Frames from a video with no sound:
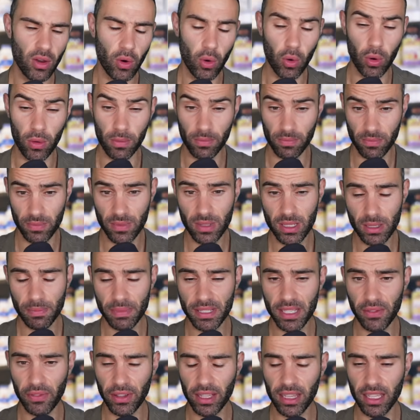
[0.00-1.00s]
or
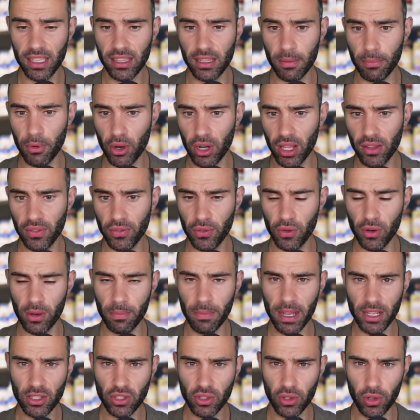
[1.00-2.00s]
specifically in the body for a
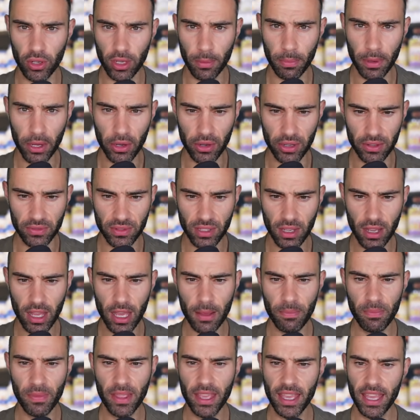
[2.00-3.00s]
much longer period of
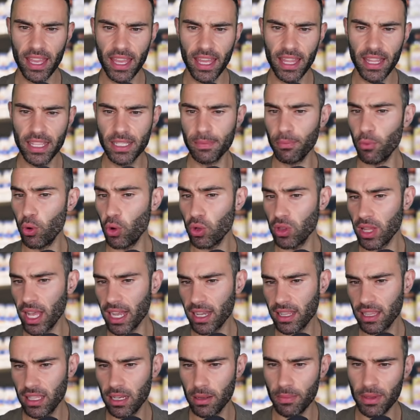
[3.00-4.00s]
time, it is more
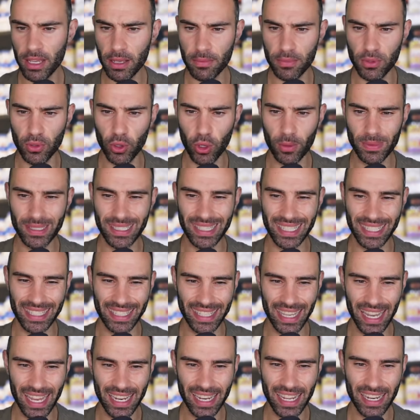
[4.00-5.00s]
likely to be absorbed in the
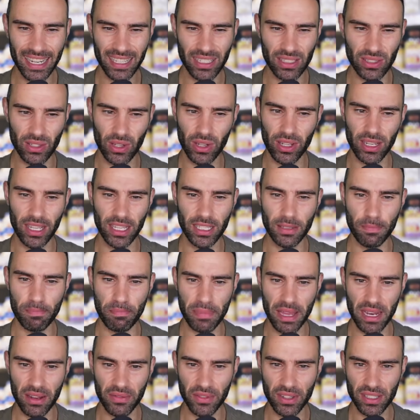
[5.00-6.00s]
gut and exert its
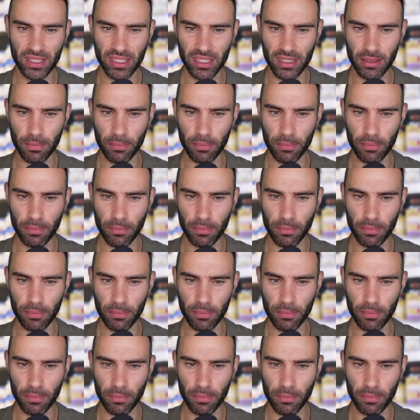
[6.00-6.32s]
benefits in the